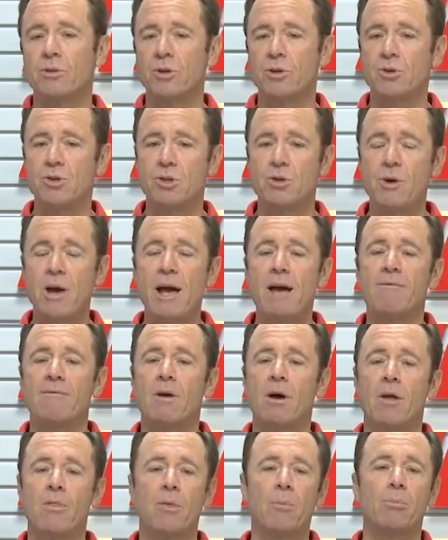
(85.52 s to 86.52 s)
that you have
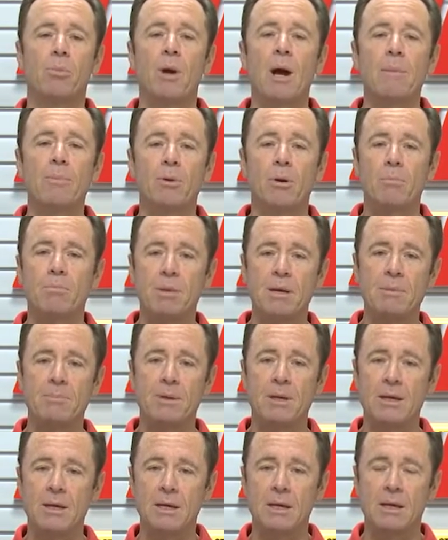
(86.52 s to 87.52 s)
on the proper
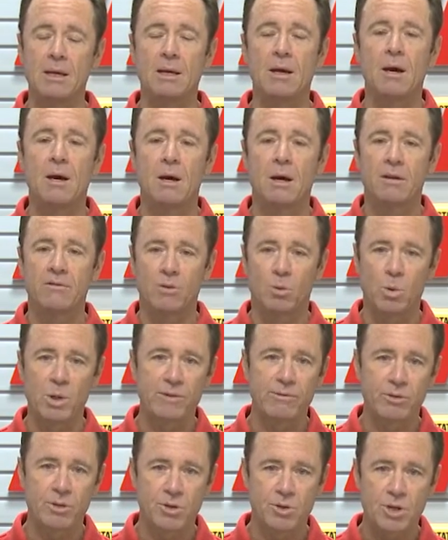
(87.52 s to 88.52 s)
PPE for
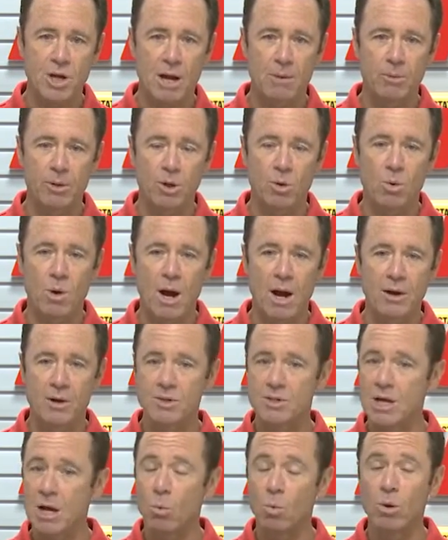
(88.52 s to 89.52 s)
whatever the job
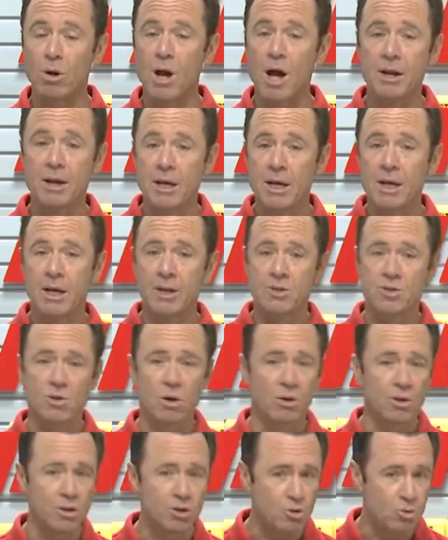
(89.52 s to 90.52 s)
requires. Now, we're not
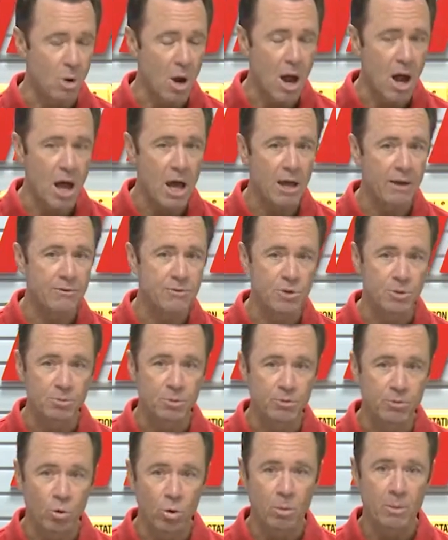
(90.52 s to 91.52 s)
installing drives or
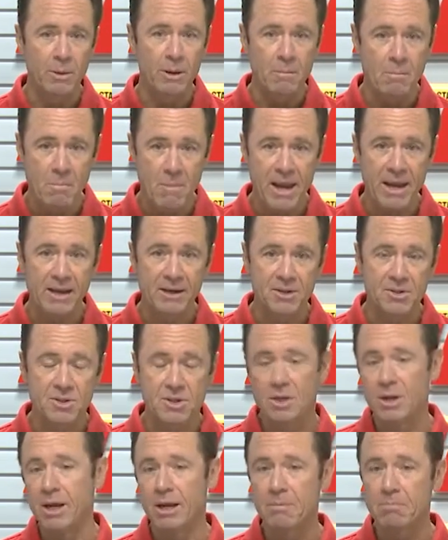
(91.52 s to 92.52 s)
performing maintenance
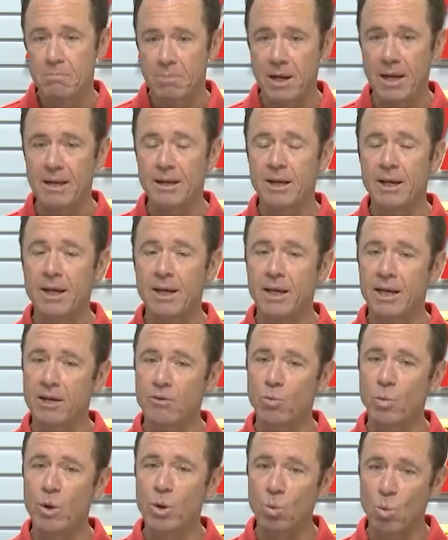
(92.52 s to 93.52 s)
today, but
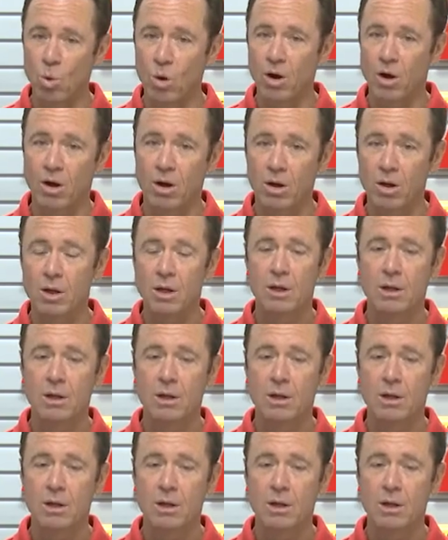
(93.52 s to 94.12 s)
if we were,